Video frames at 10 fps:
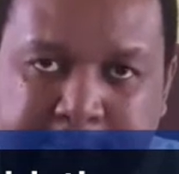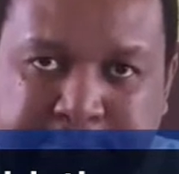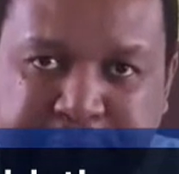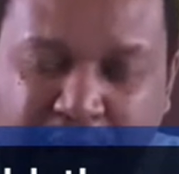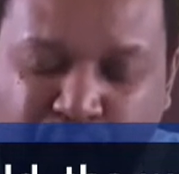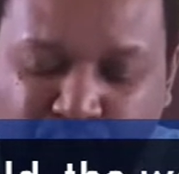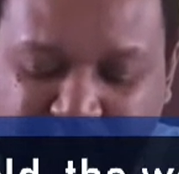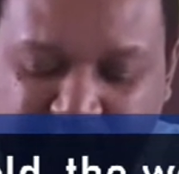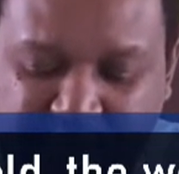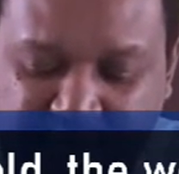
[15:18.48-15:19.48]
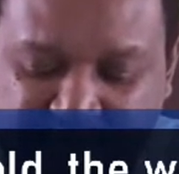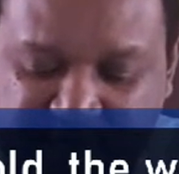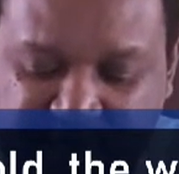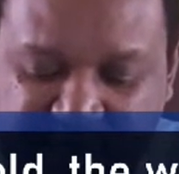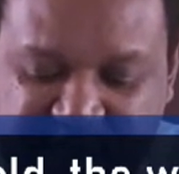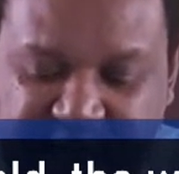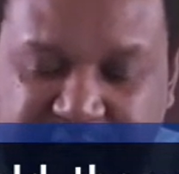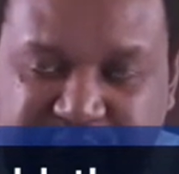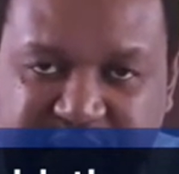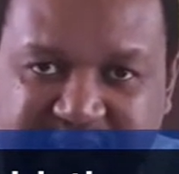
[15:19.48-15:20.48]
bowels shall
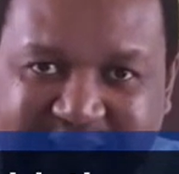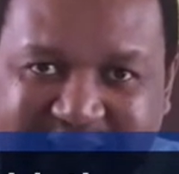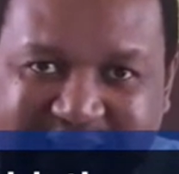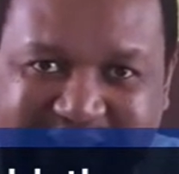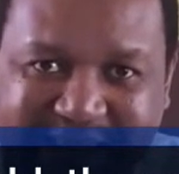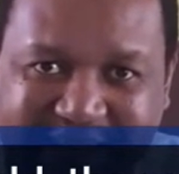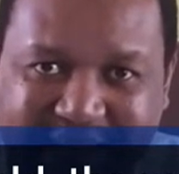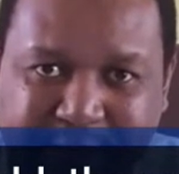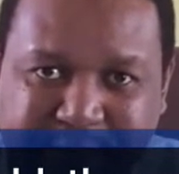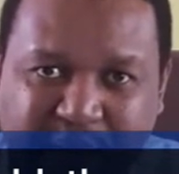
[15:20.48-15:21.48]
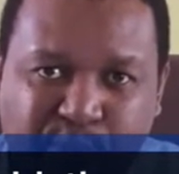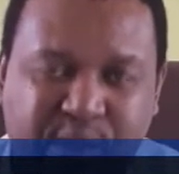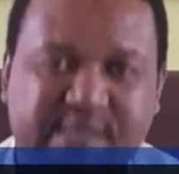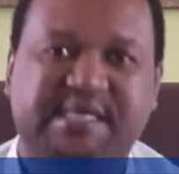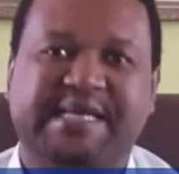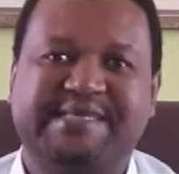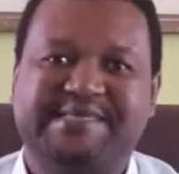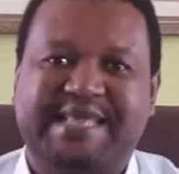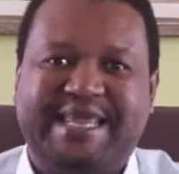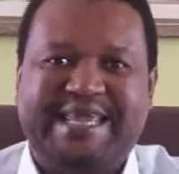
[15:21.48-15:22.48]
be thine hair. Bowels is
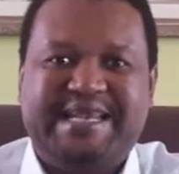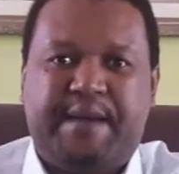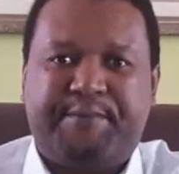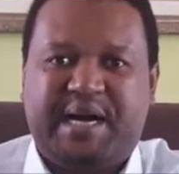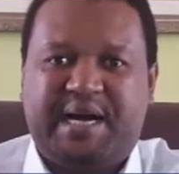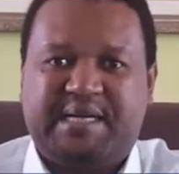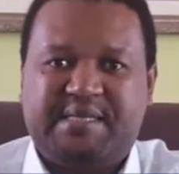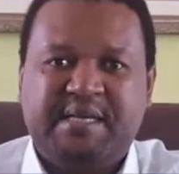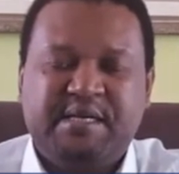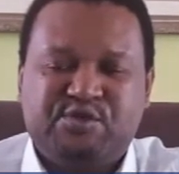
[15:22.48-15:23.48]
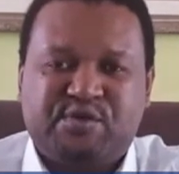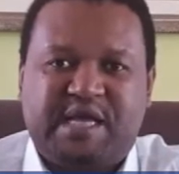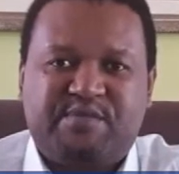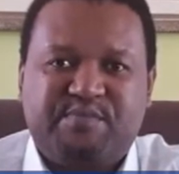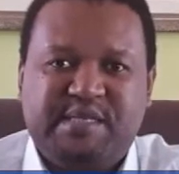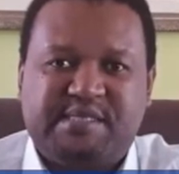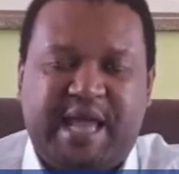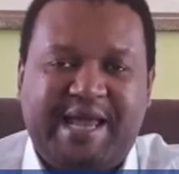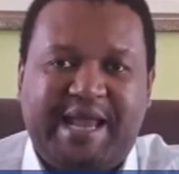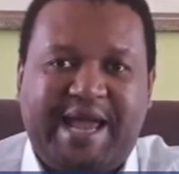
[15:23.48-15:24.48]
the inner part. So that means,
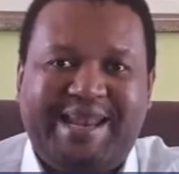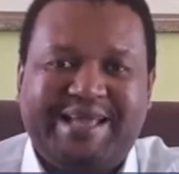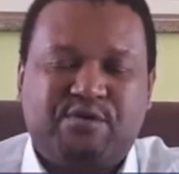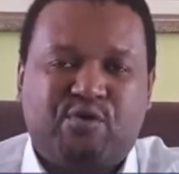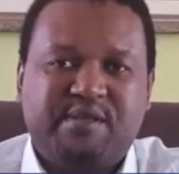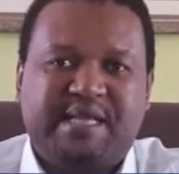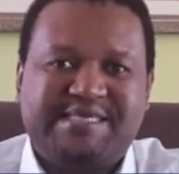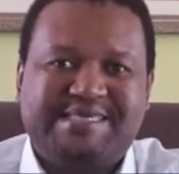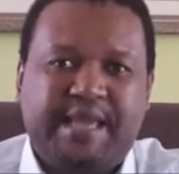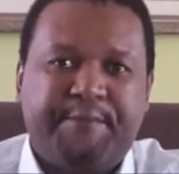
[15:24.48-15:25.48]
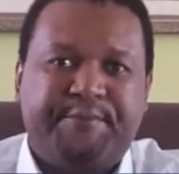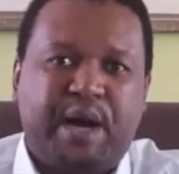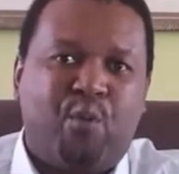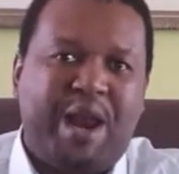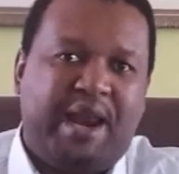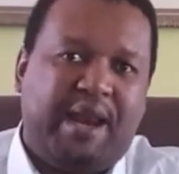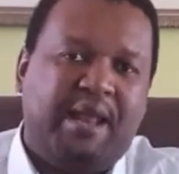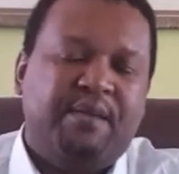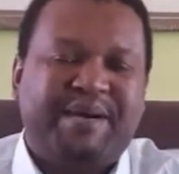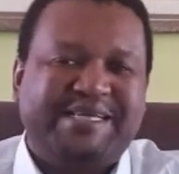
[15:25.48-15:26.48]
I, I like God doesn't say bowel,
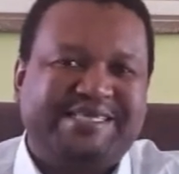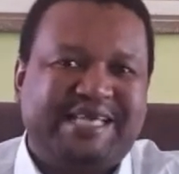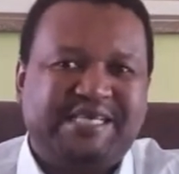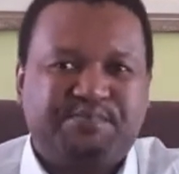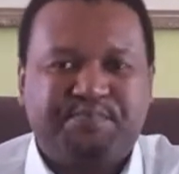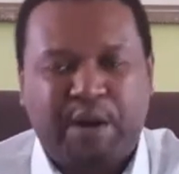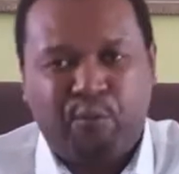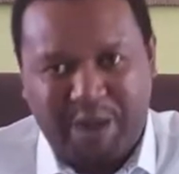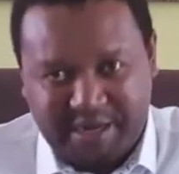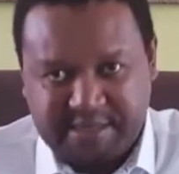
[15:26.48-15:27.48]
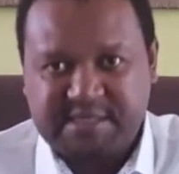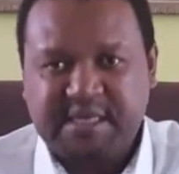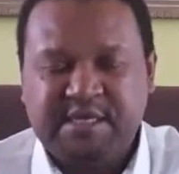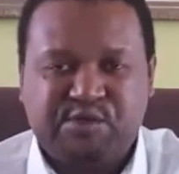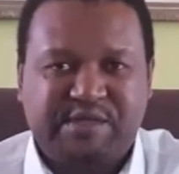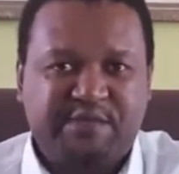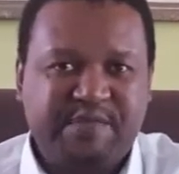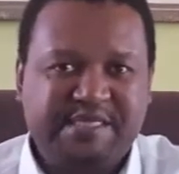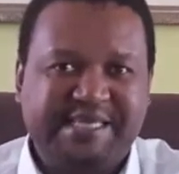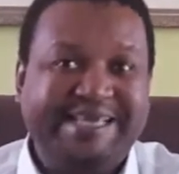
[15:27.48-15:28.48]
but he says bowels. So that
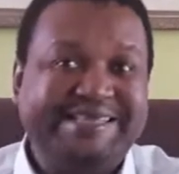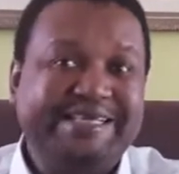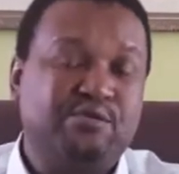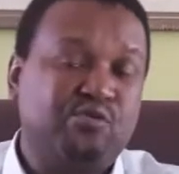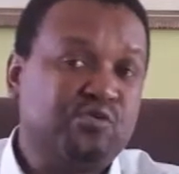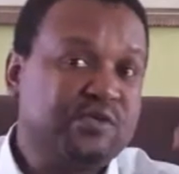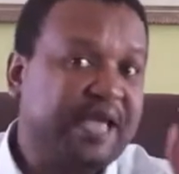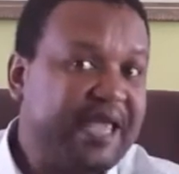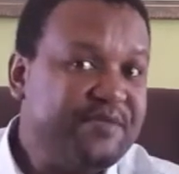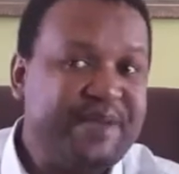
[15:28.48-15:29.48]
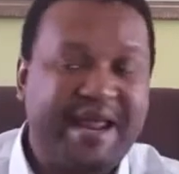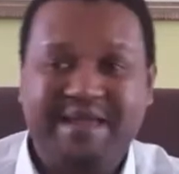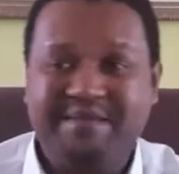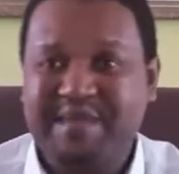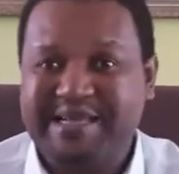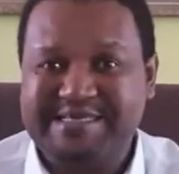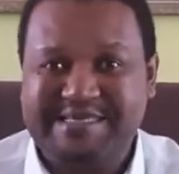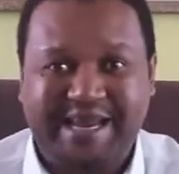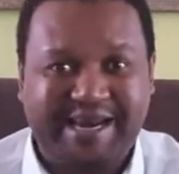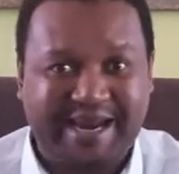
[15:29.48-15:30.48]
means it includes Abraham and
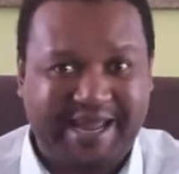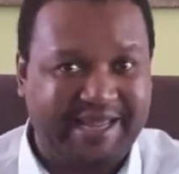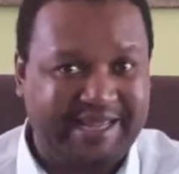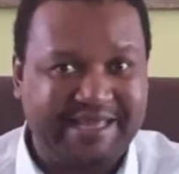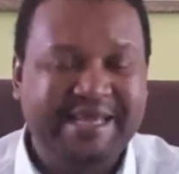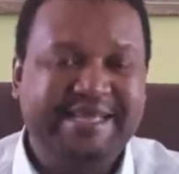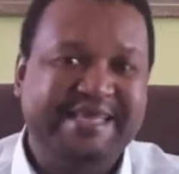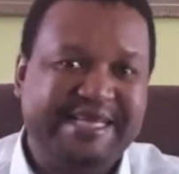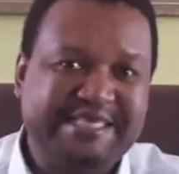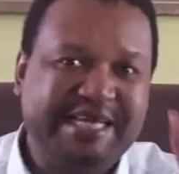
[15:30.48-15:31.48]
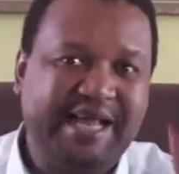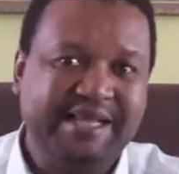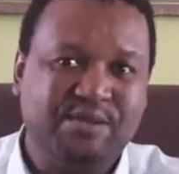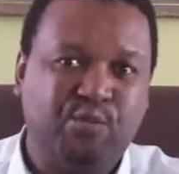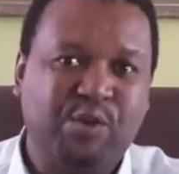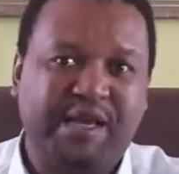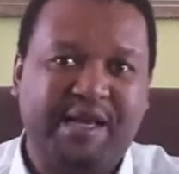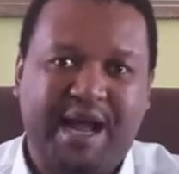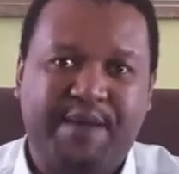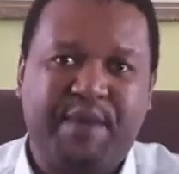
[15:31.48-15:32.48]
Sarai. The child will
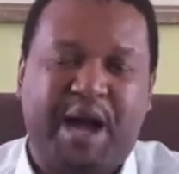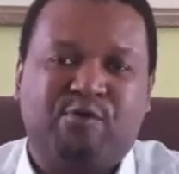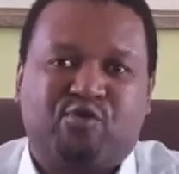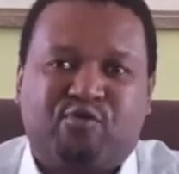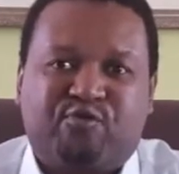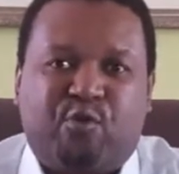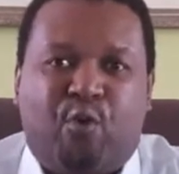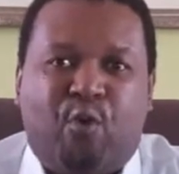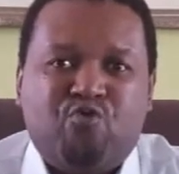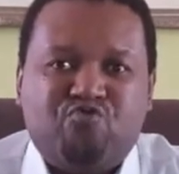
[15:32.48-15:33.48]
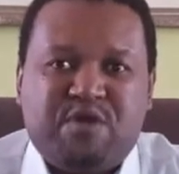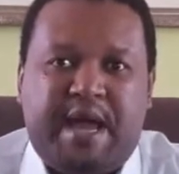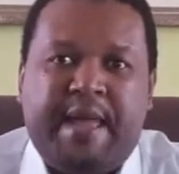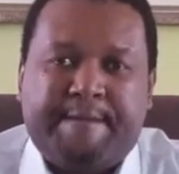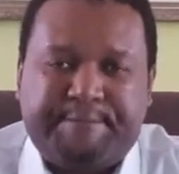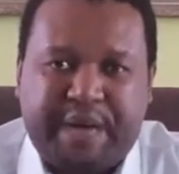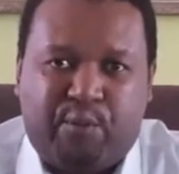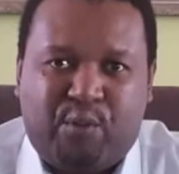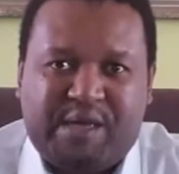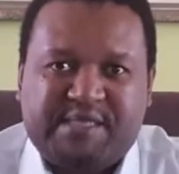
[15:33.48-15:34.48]
come out of your own
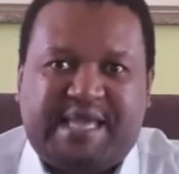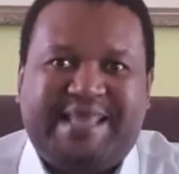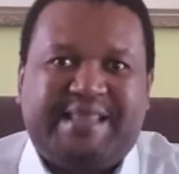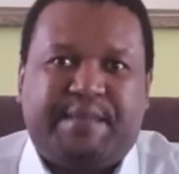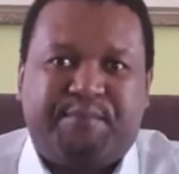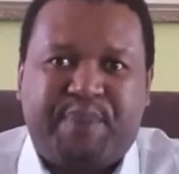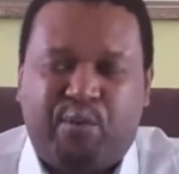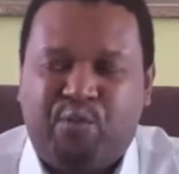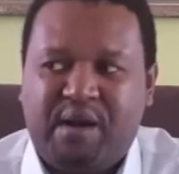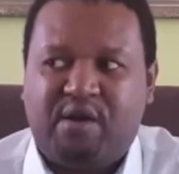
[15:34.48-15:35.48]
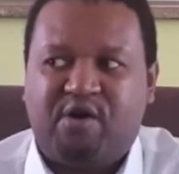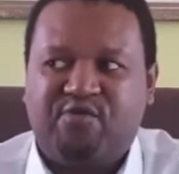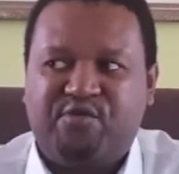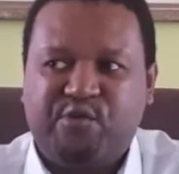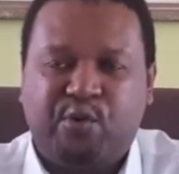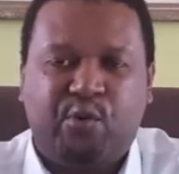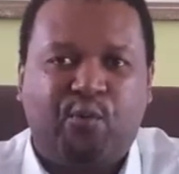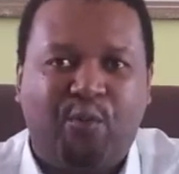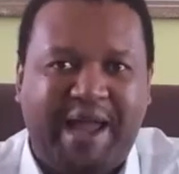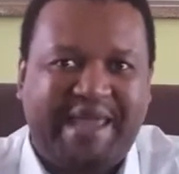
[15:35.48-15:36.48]
bowels girls and the bowel of your
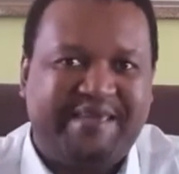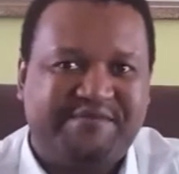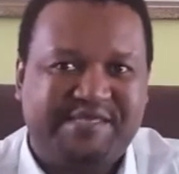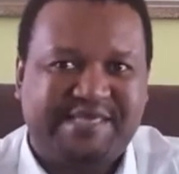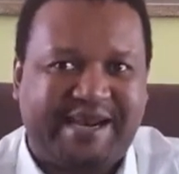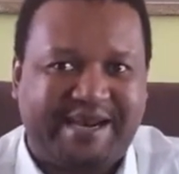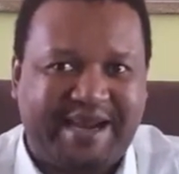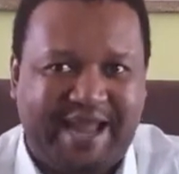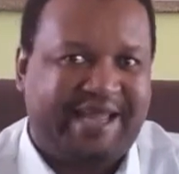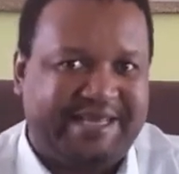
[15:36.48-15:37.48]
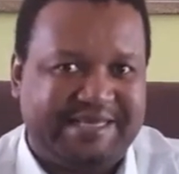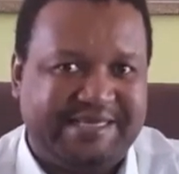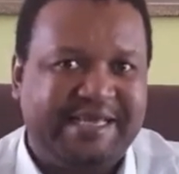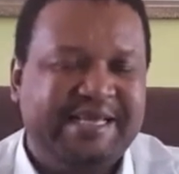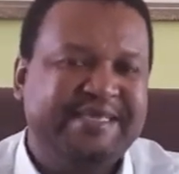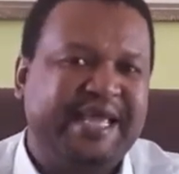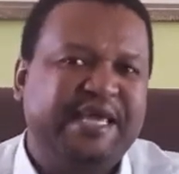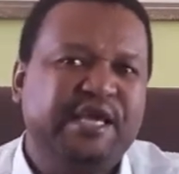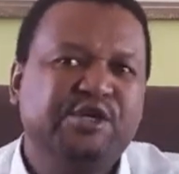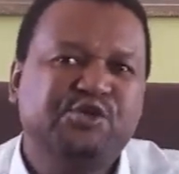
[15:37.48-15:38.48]
wife Sarai. The
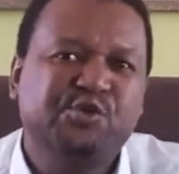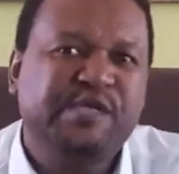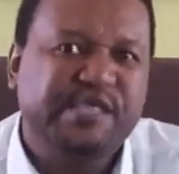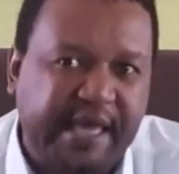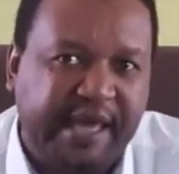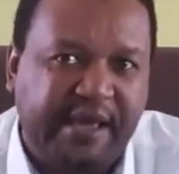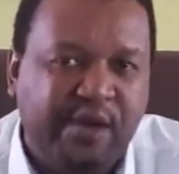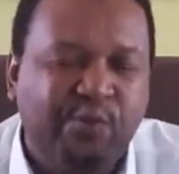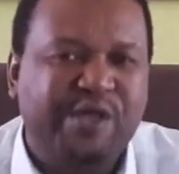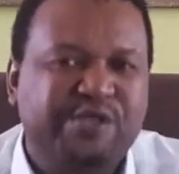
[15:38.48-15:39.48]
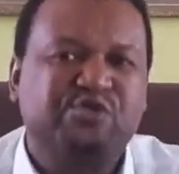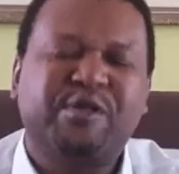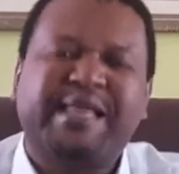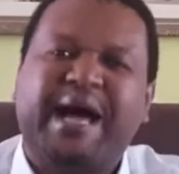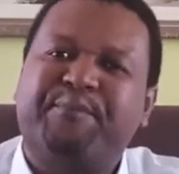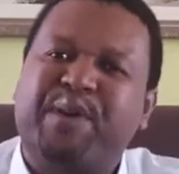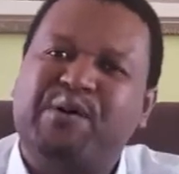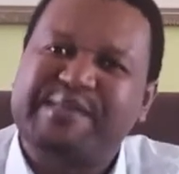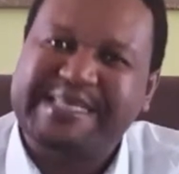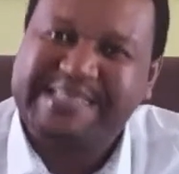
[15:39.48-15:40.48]
issue here was not
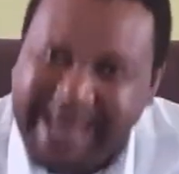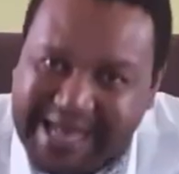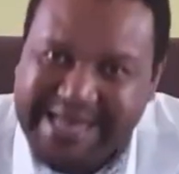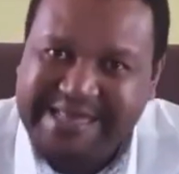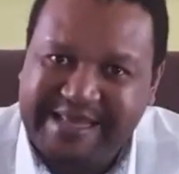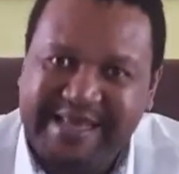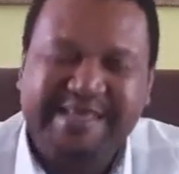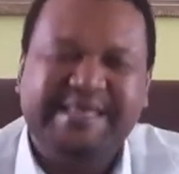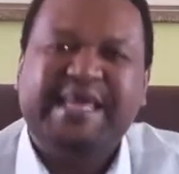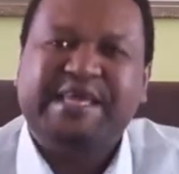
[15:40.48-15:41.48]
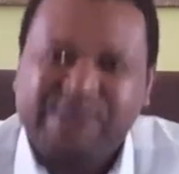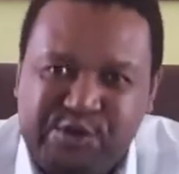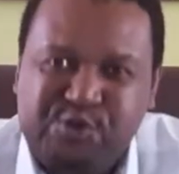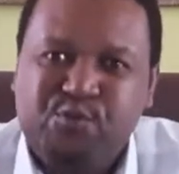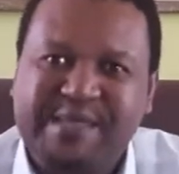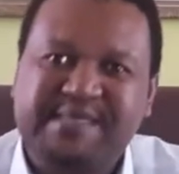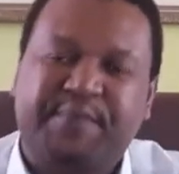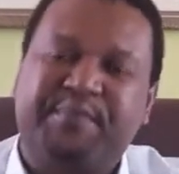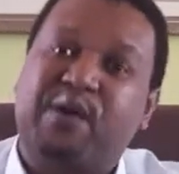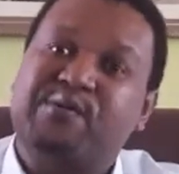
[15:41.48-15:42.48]
about the child. The issue was
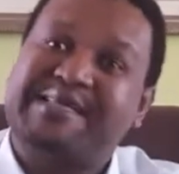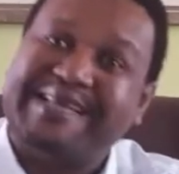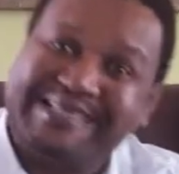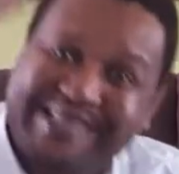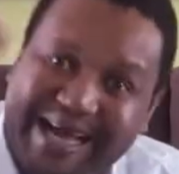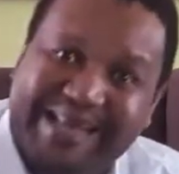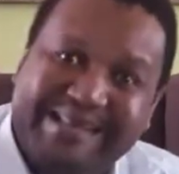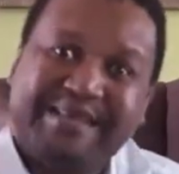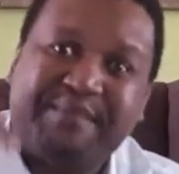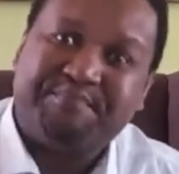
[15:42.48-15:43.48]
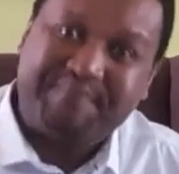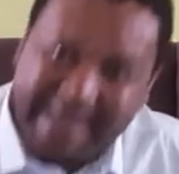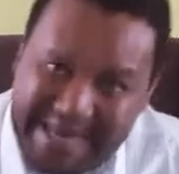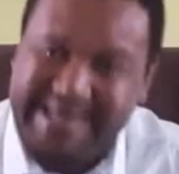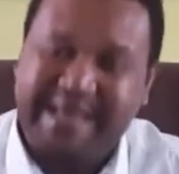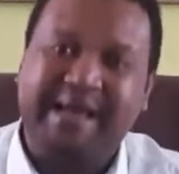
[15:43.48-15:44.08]
about the child made